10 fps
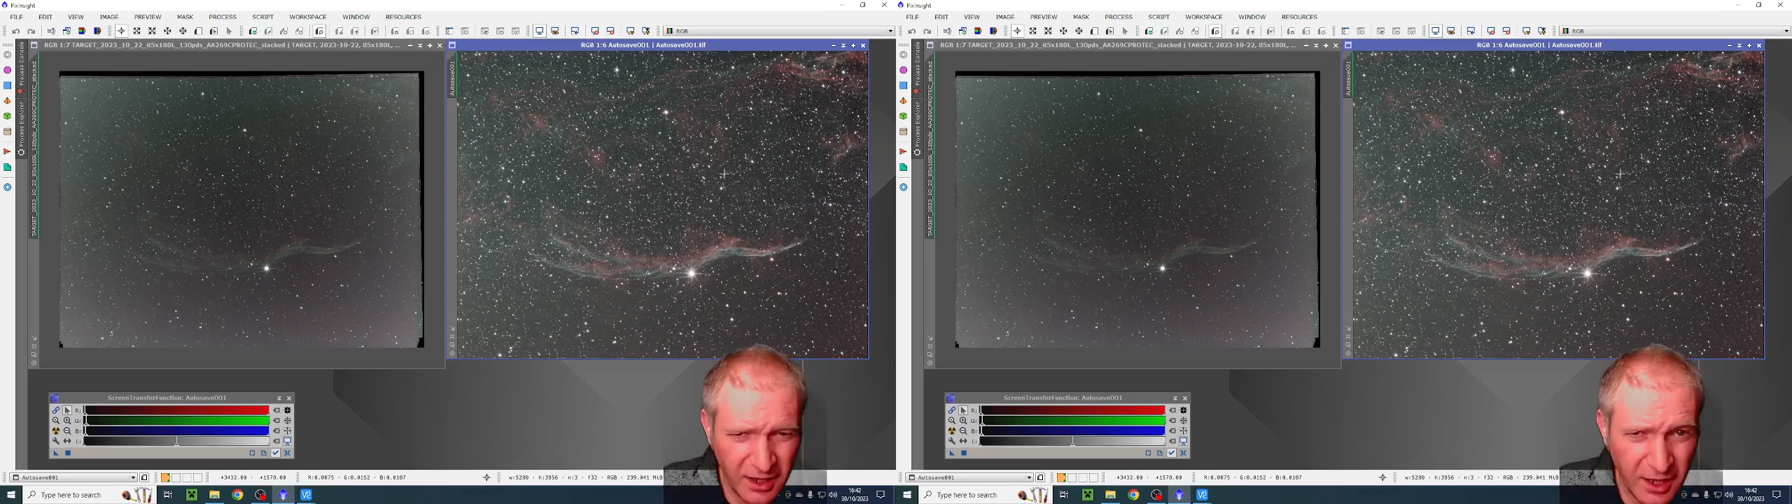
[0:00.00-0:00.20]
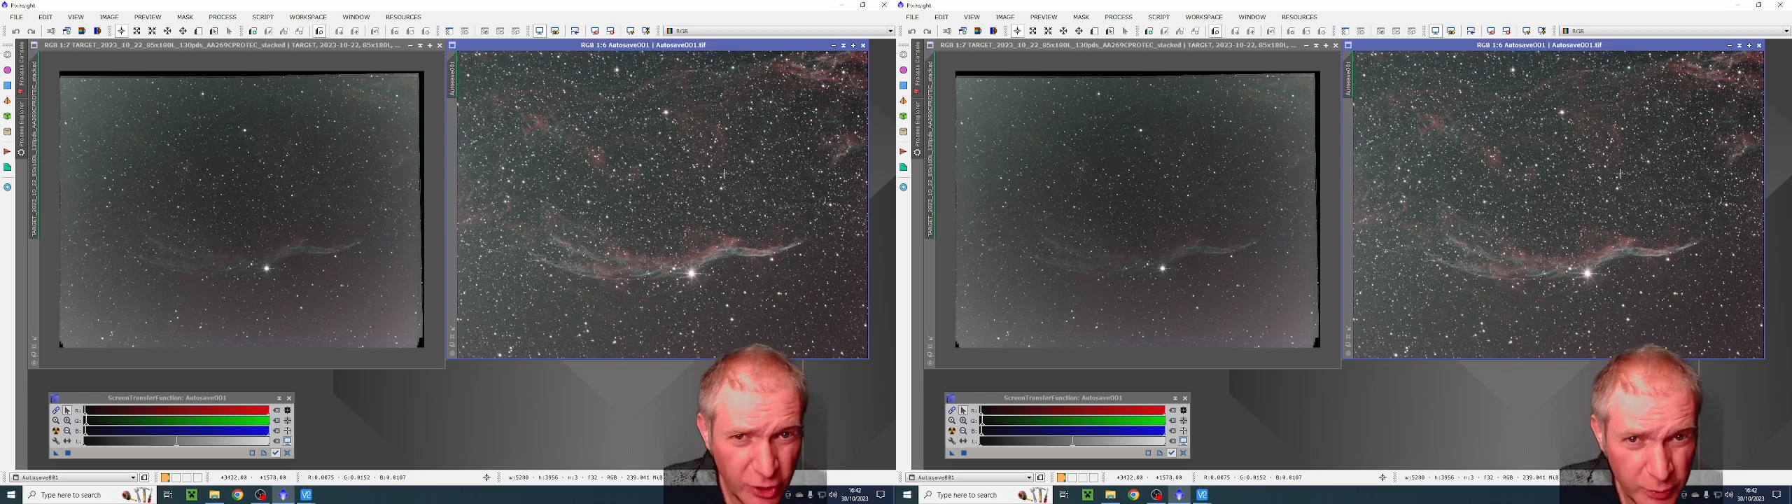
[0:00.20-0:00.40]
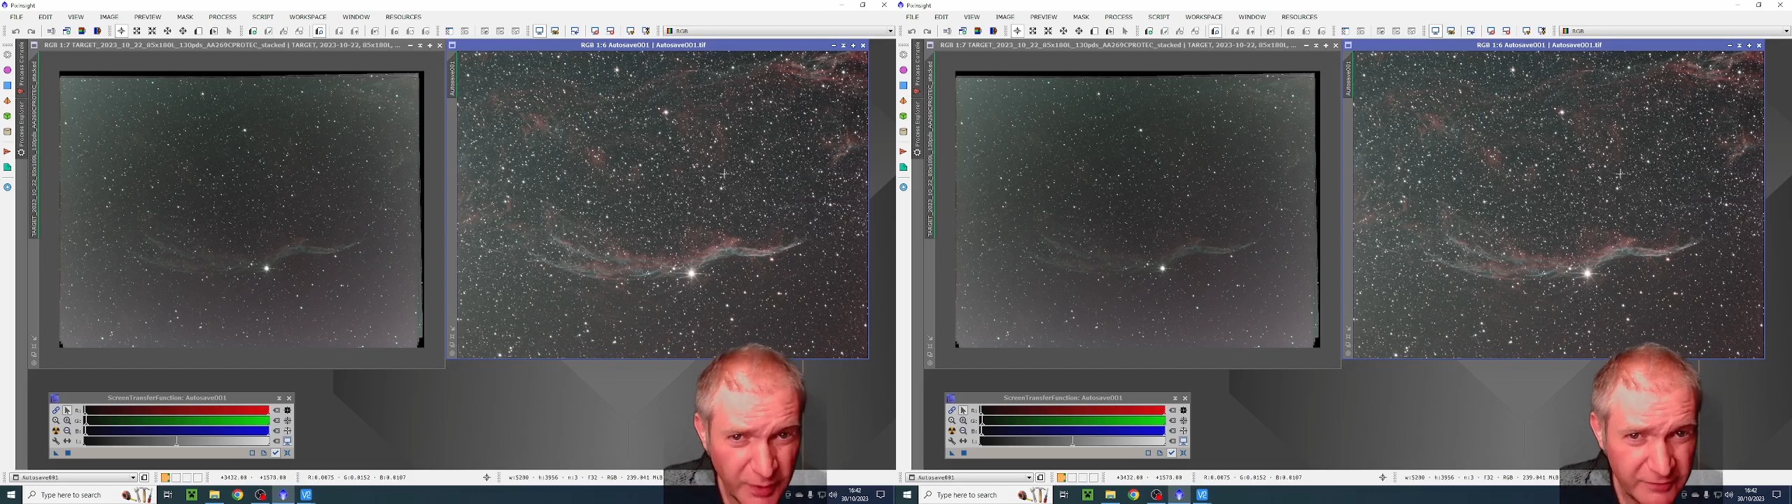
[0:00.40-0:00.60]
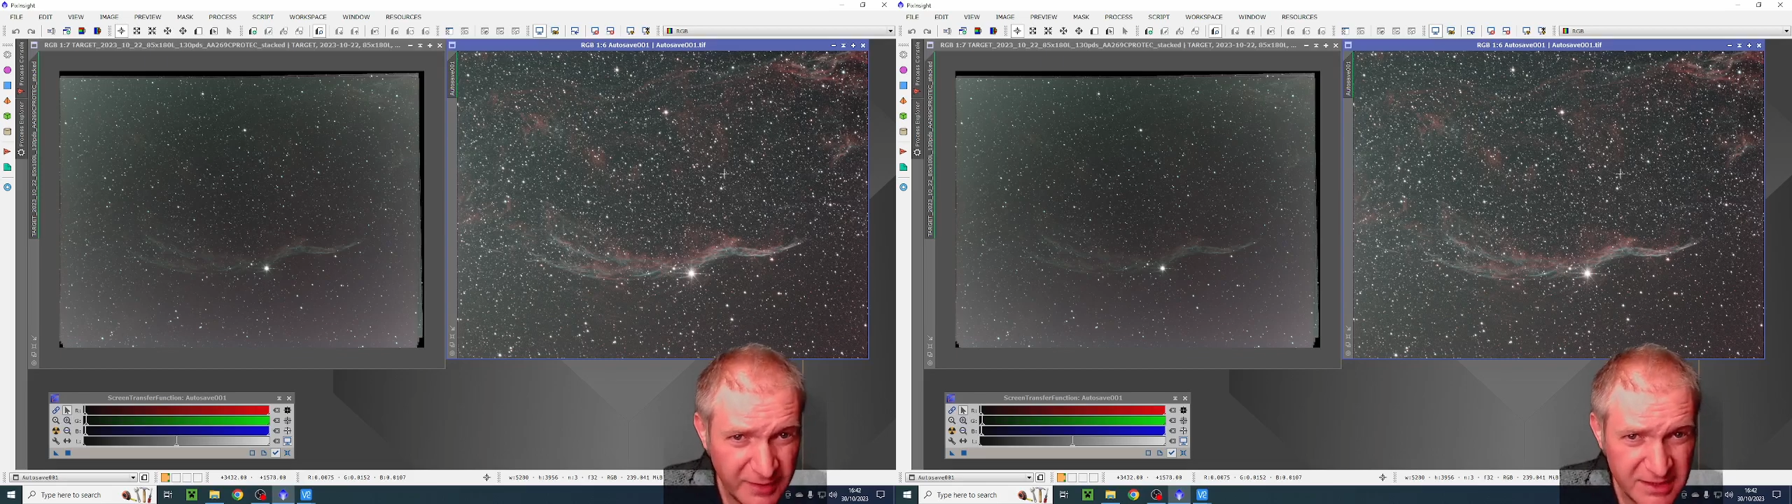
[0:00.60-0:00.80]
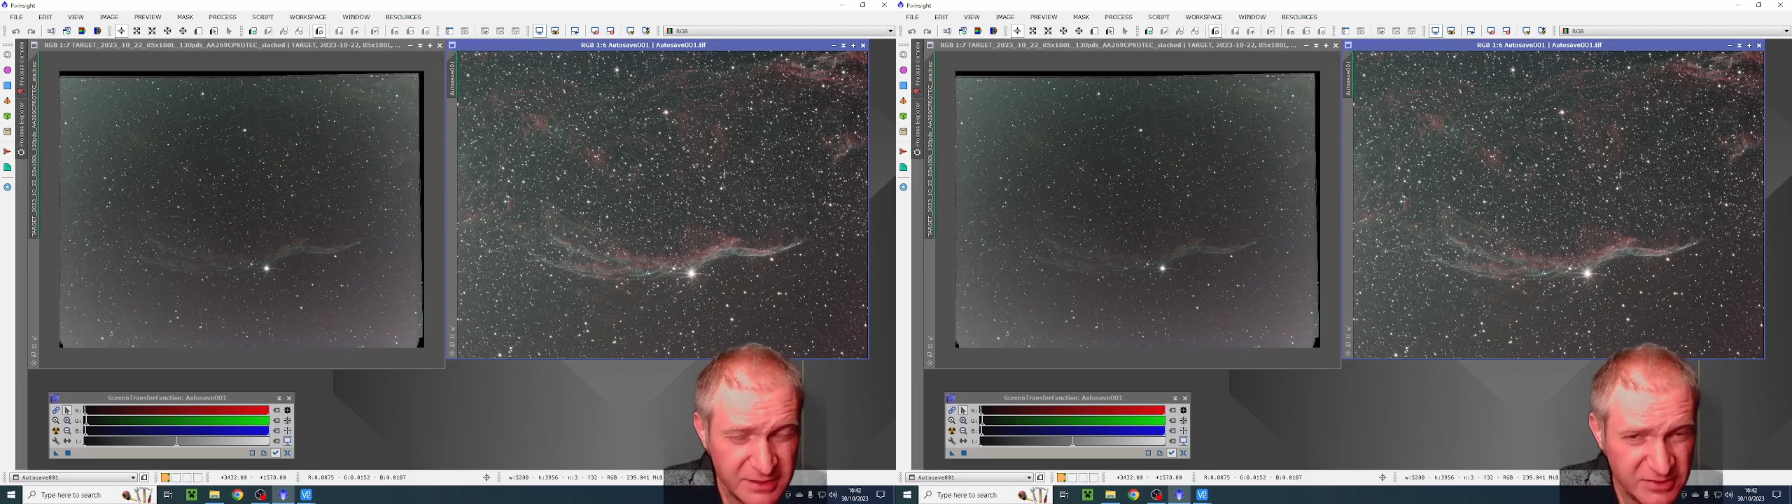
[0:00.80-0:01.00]
I hope I've
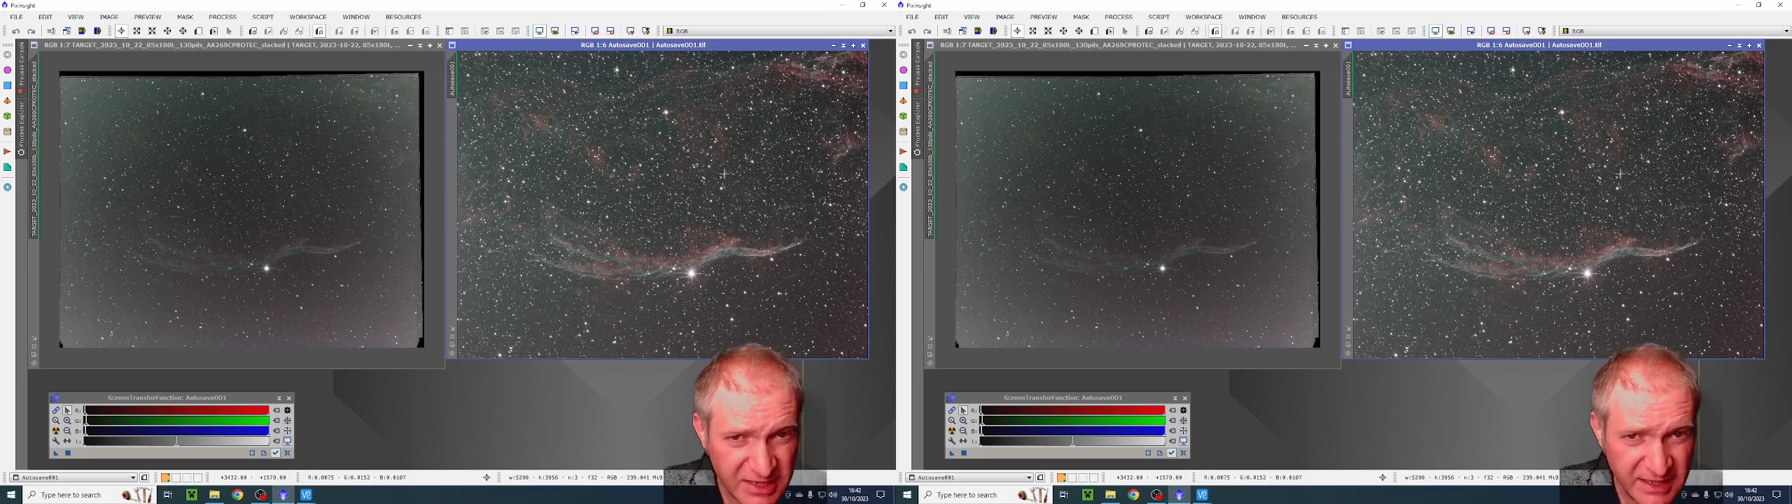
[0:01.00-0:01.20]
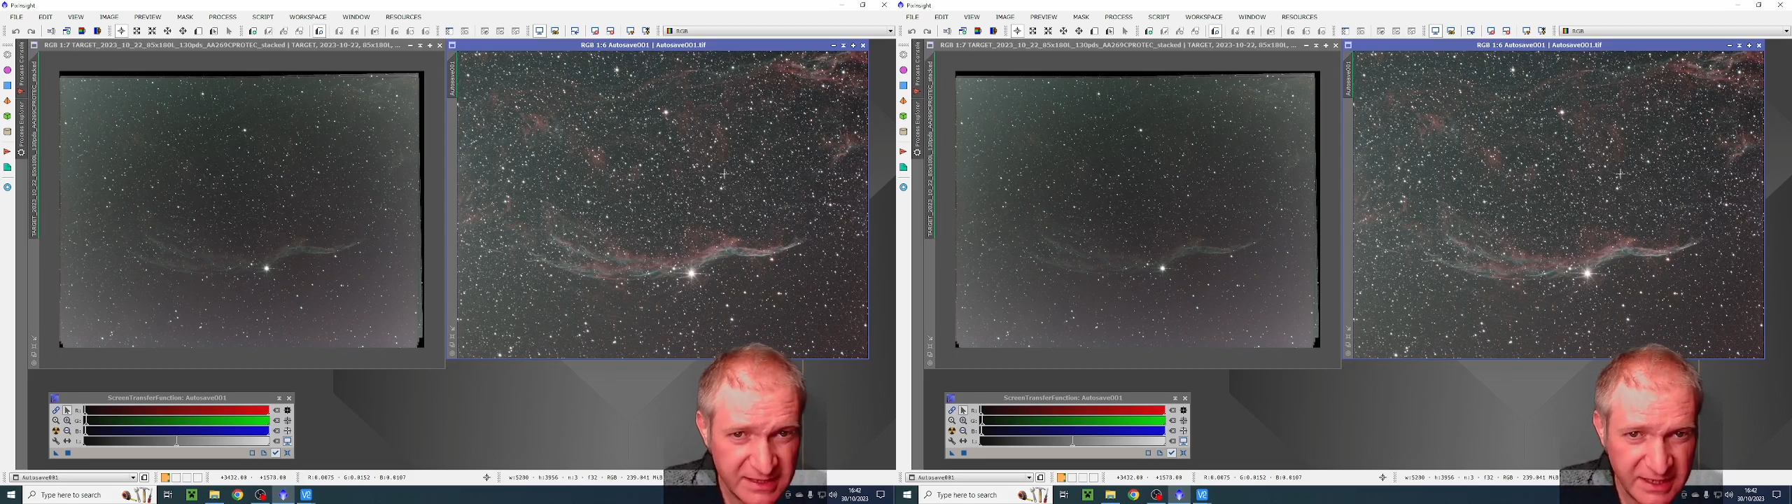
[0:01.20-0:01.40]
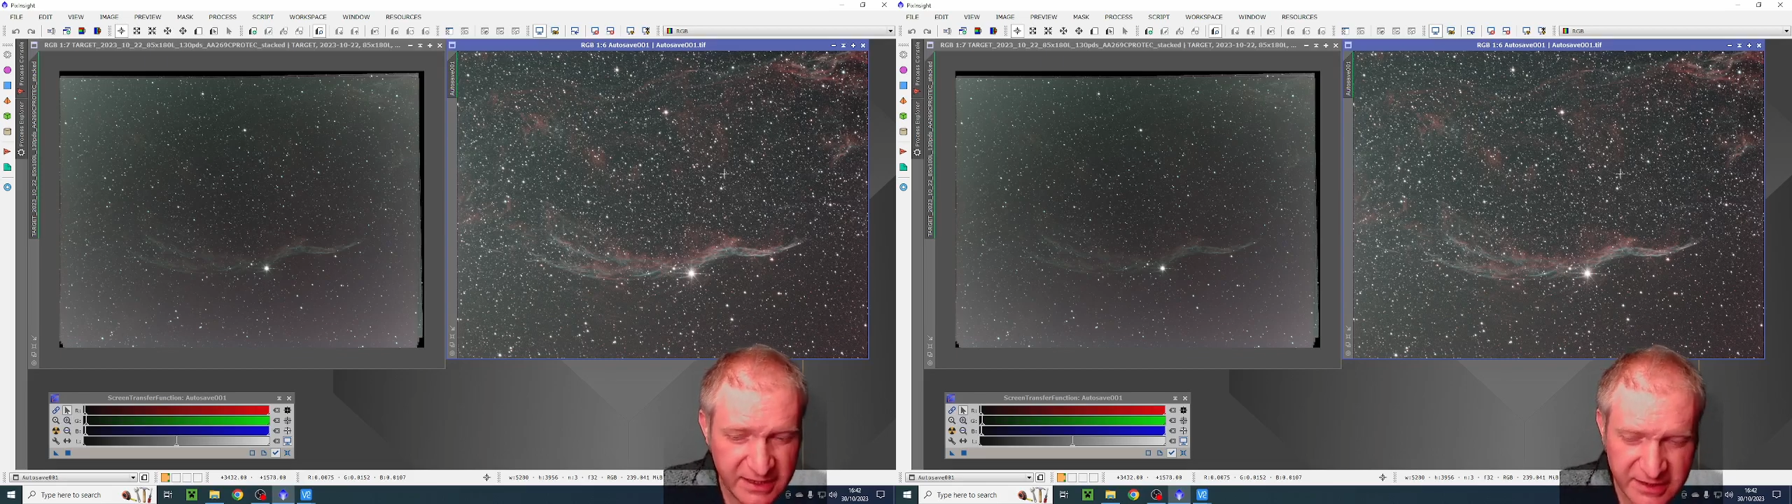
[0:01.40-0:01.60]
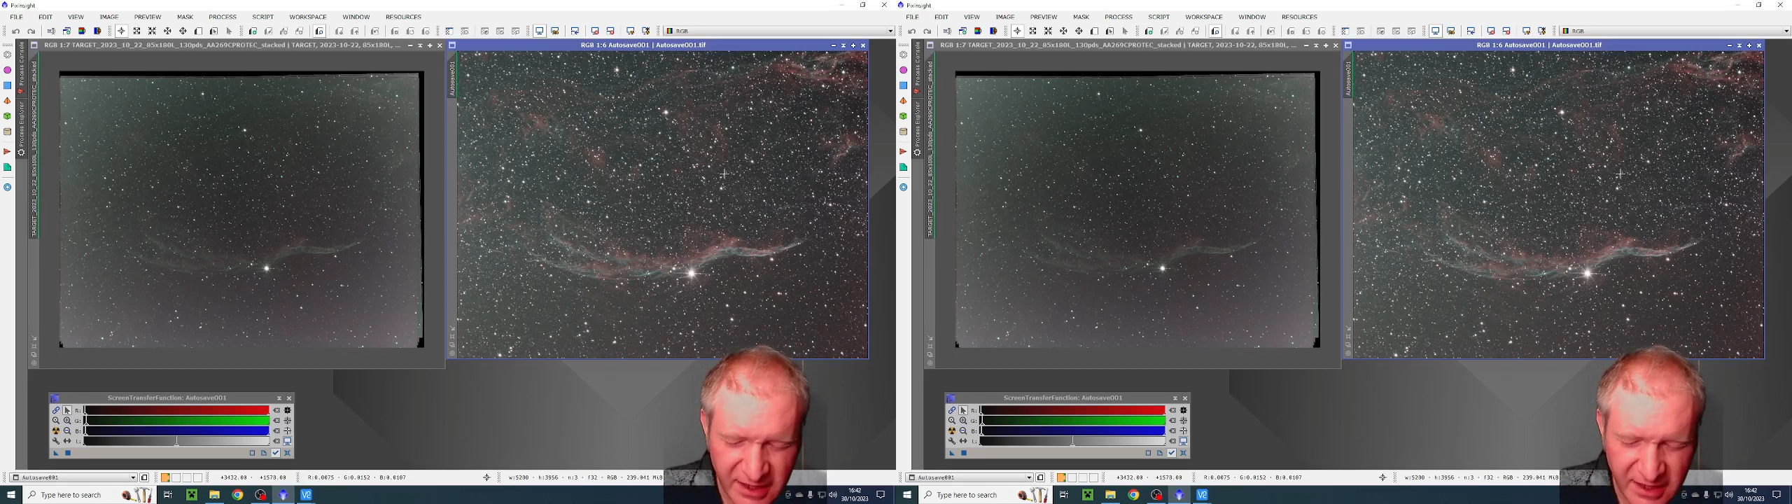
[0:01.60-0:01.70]
made some sense here.